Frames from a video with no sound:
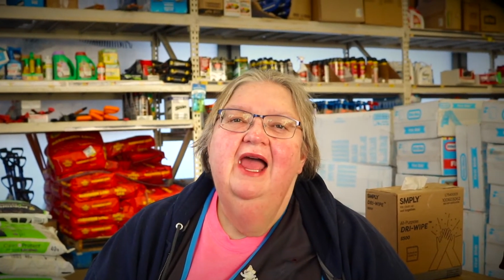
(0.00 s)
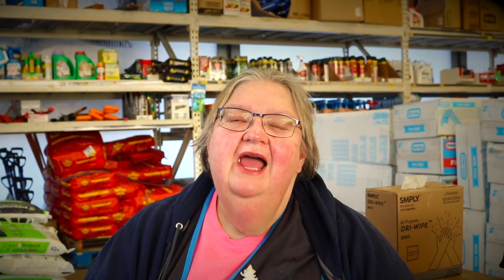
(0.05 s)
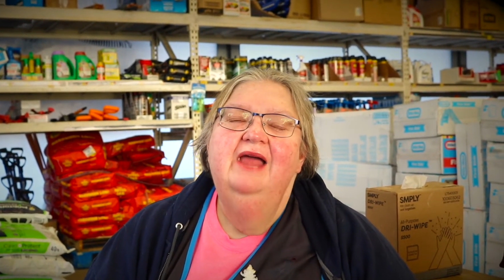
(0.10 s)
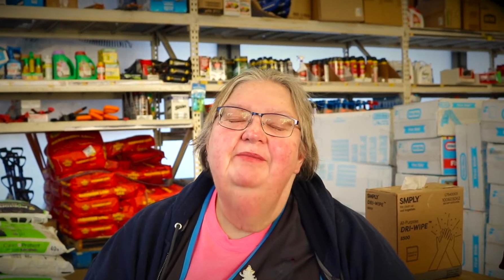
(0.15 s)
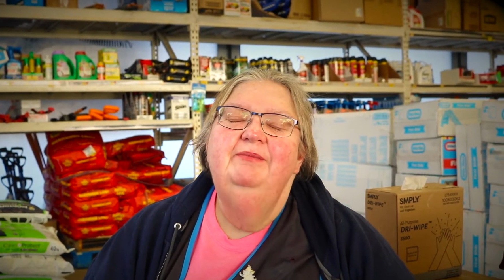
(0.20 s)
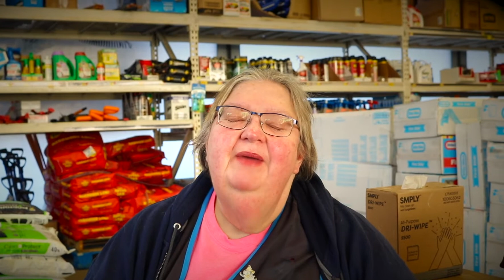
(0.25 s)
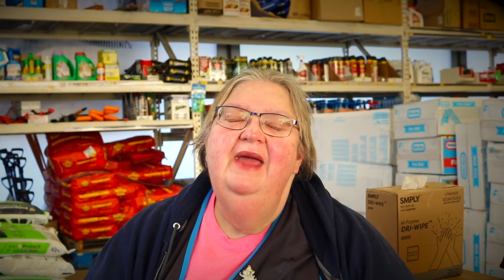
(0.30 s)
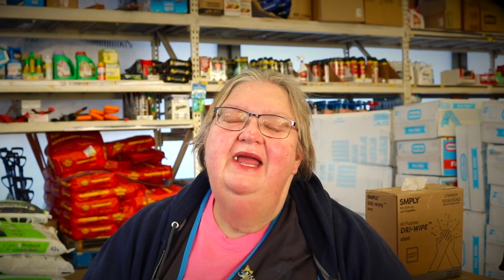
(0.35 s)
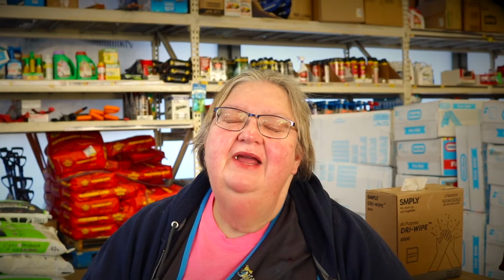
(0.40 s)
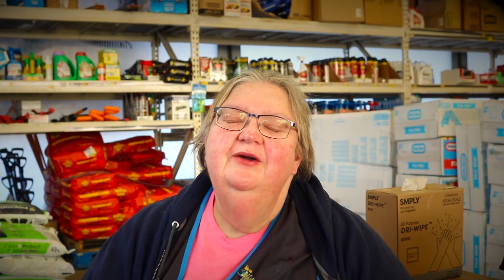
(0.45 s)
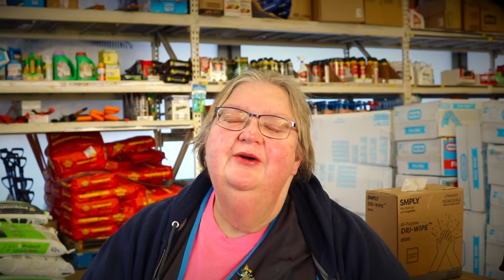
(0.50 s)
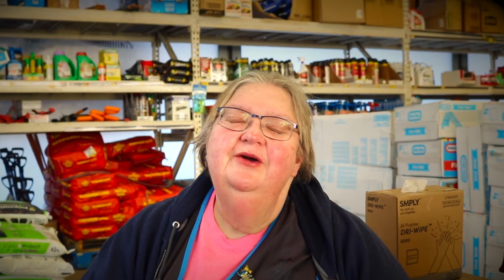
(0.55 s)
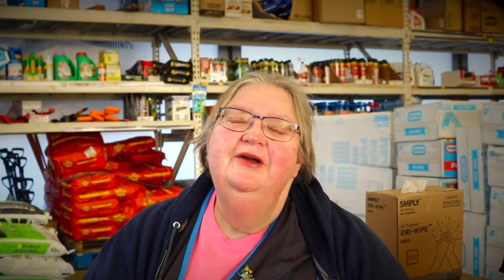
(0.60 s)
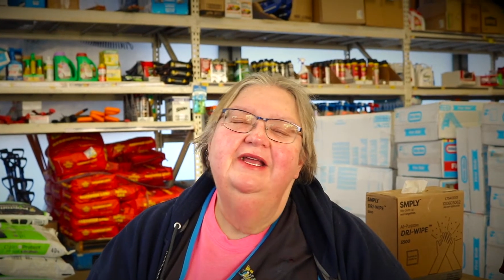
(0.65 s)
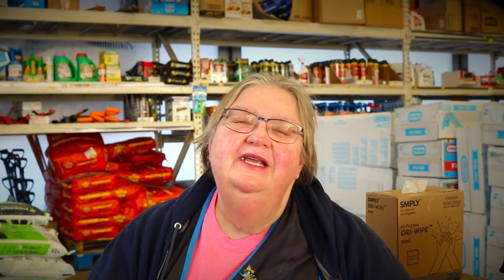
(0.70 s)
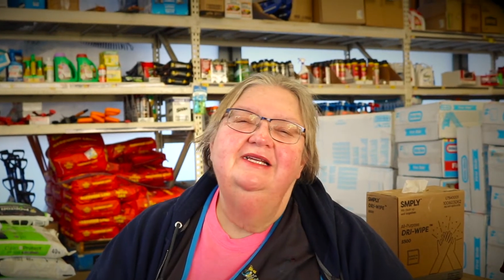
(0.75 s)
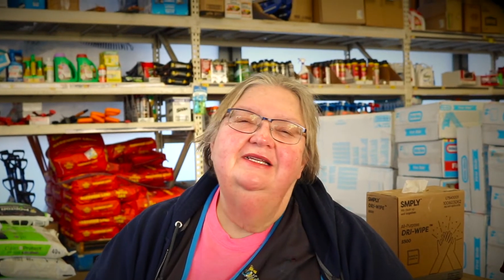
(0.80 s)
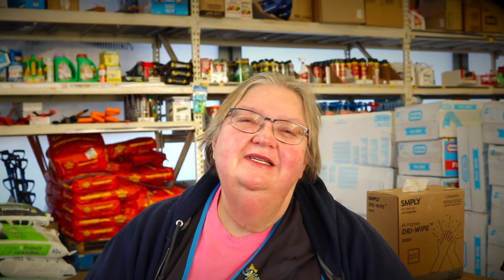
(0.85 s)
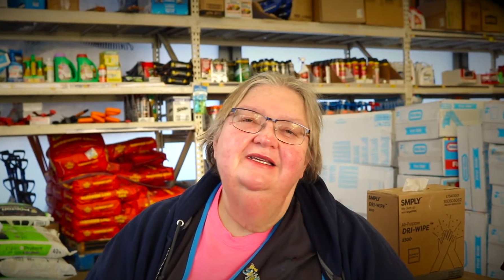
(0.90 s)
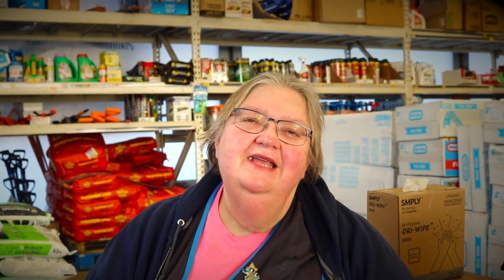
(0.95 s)
and bake
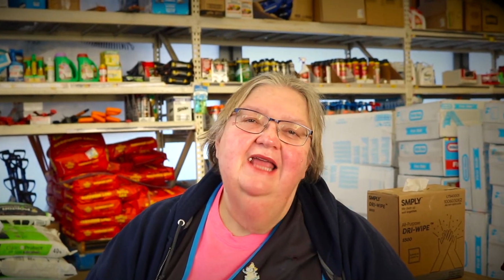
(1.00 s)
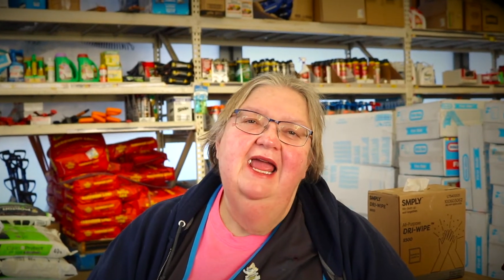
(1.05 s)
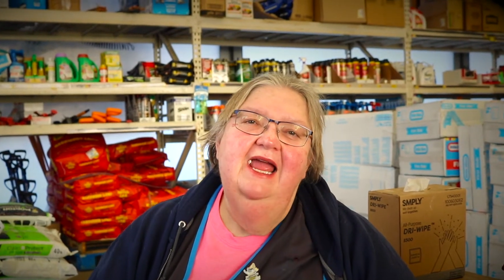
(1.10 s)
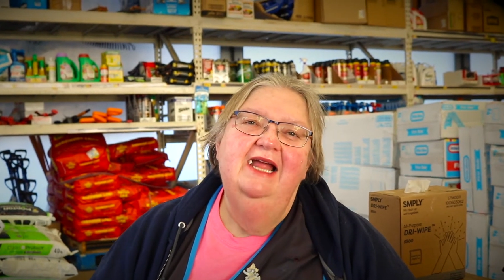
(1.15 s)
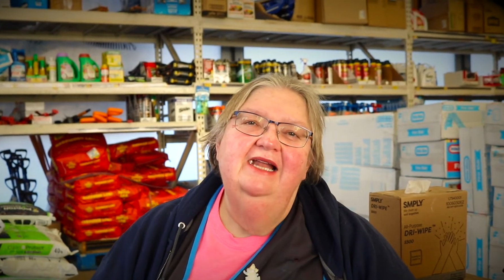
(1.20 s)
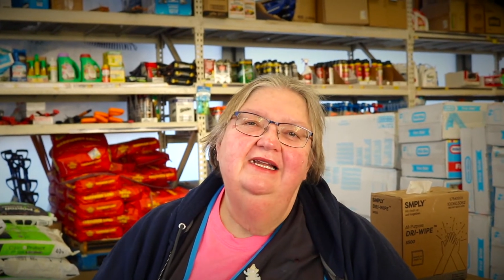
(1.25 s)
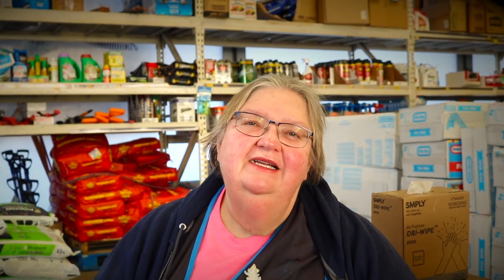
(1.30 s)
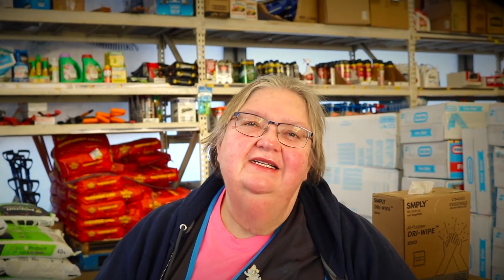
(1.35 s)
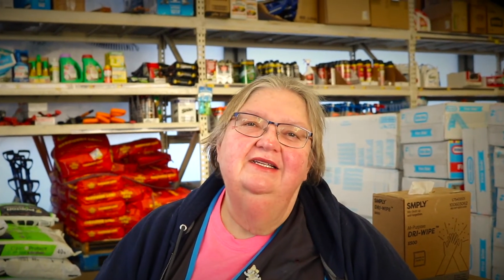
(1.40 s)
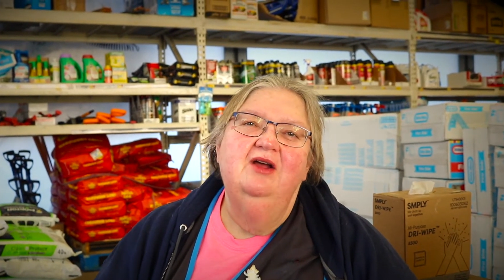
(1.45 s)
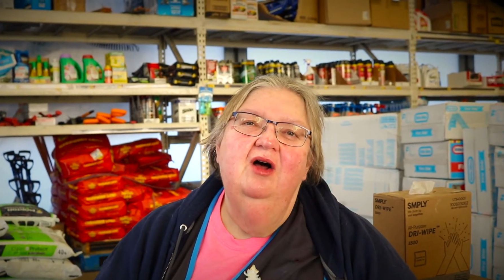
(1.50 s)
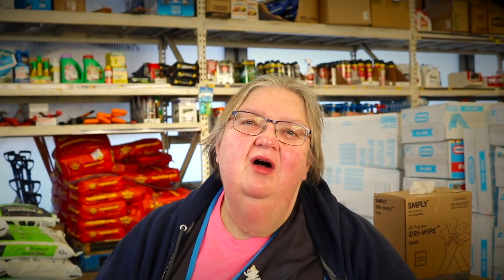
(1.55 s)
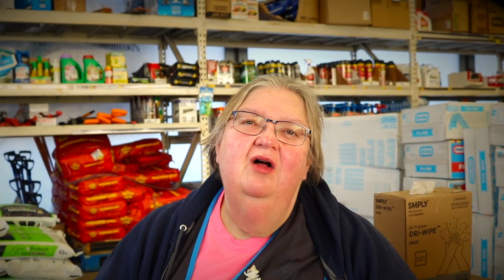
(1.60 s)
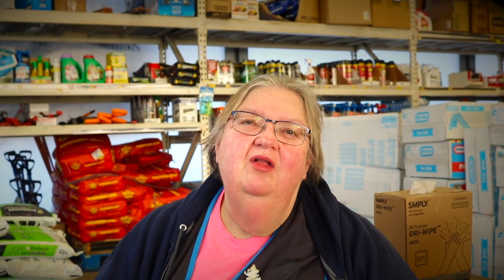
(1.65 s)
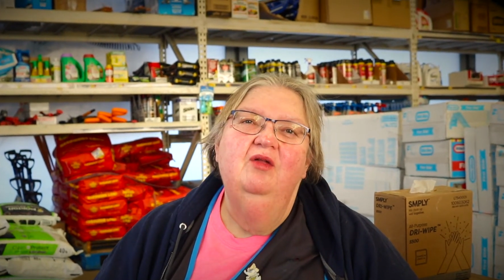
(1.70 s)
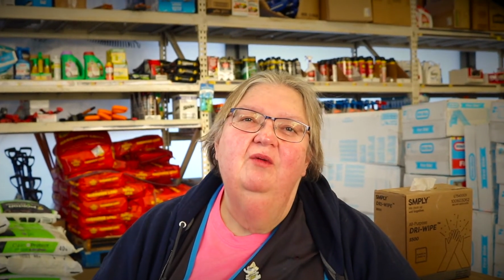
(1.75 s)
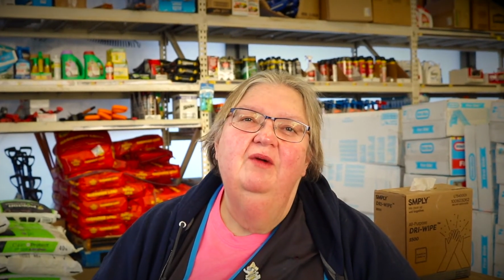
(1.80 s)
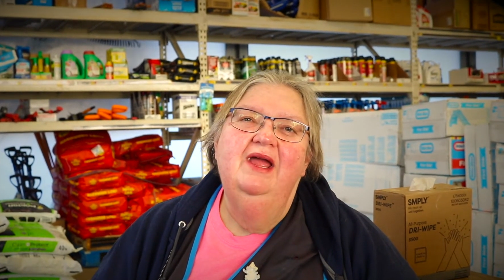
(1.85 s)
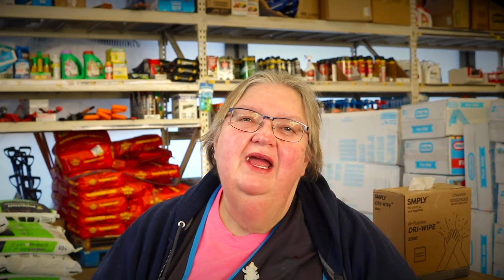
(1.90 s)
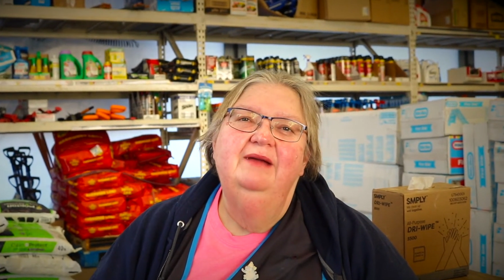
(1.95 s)
cookies and candies all
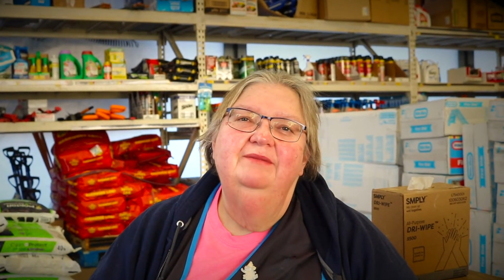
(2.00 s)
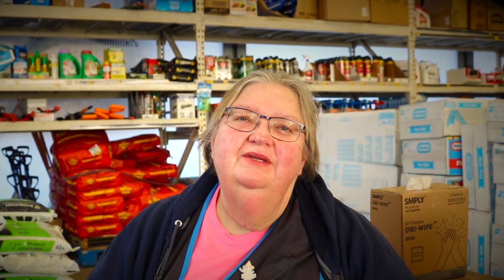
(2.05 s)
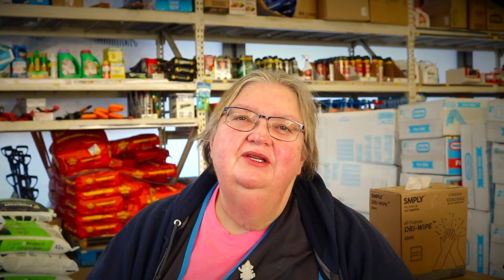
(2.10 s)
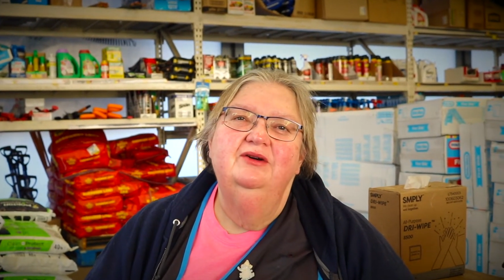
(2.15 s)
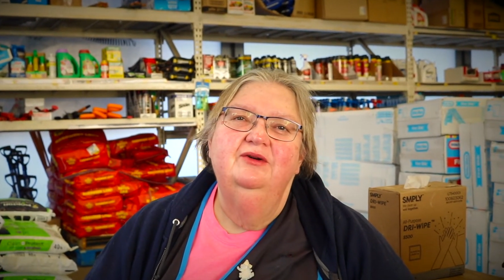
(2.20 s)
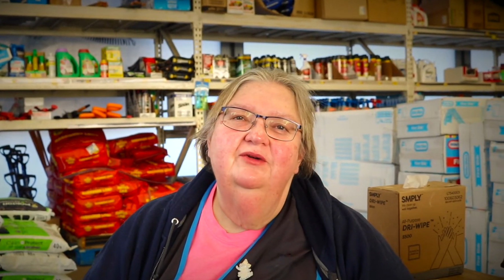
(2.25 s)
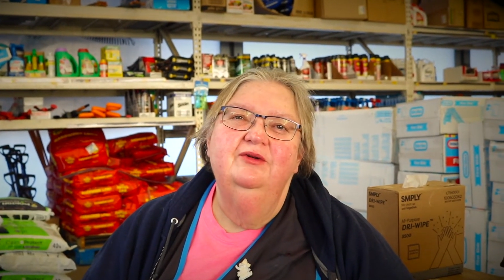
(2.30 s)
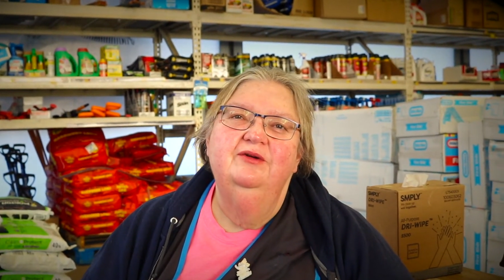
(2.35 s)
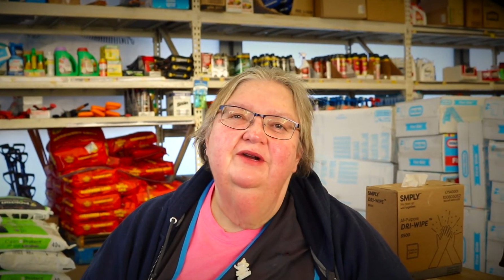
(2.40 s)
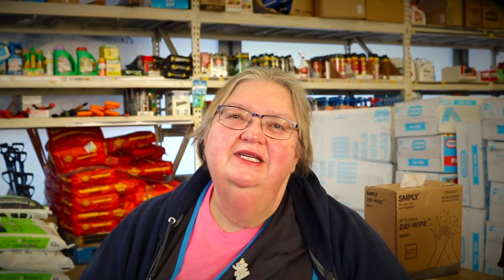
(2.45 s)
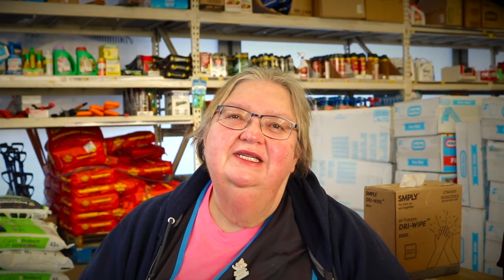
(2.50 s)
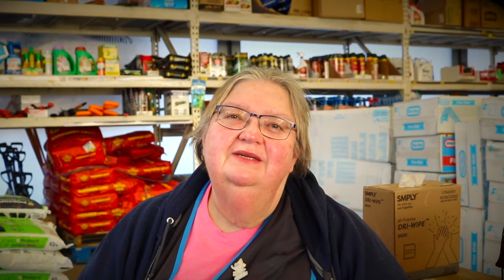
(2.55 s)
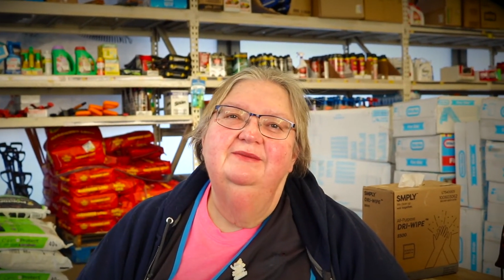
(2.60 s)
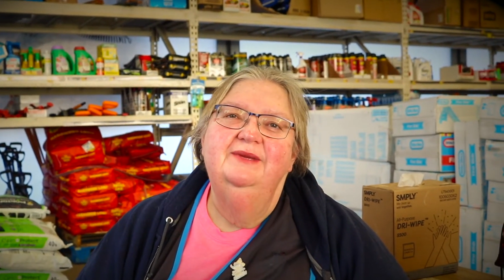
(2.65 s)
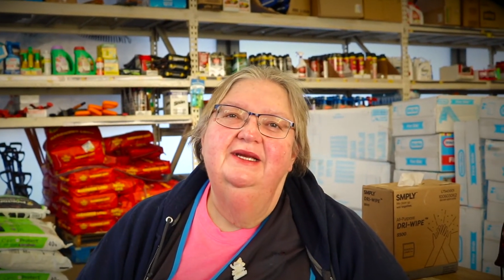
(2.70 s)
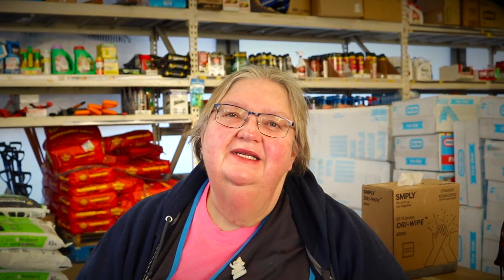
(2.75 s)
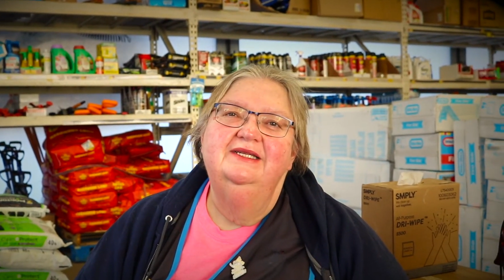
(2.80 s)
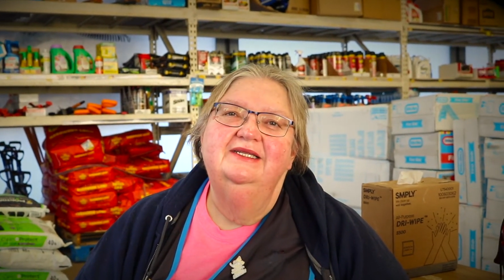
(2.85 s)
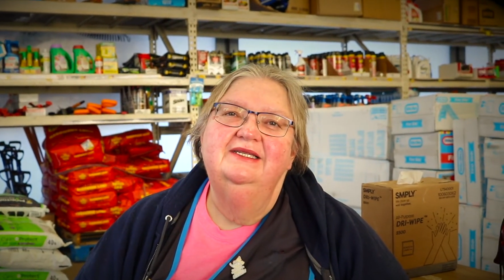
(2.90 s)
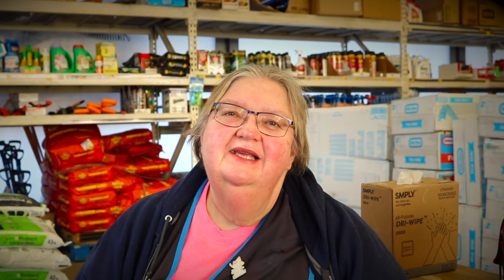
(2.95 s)
the way up till
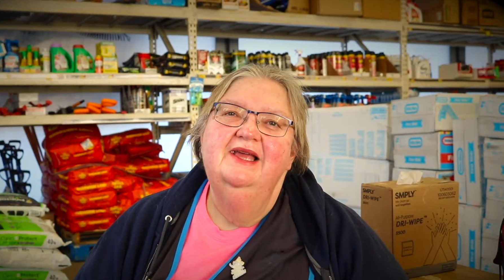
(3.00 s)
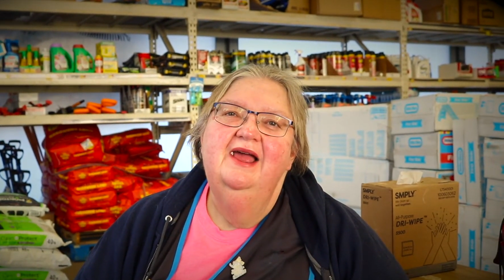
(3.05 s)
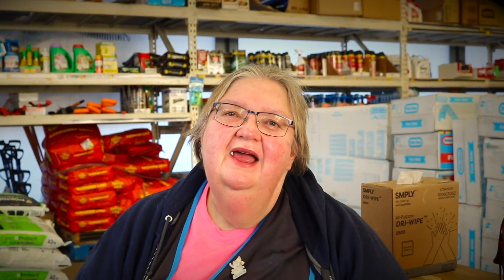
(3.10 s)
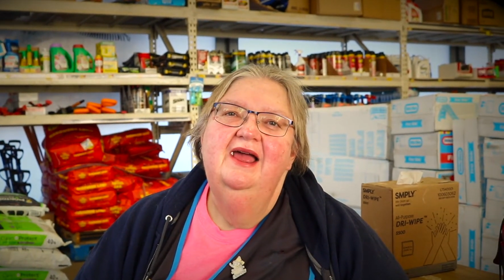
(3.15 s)
Christmas.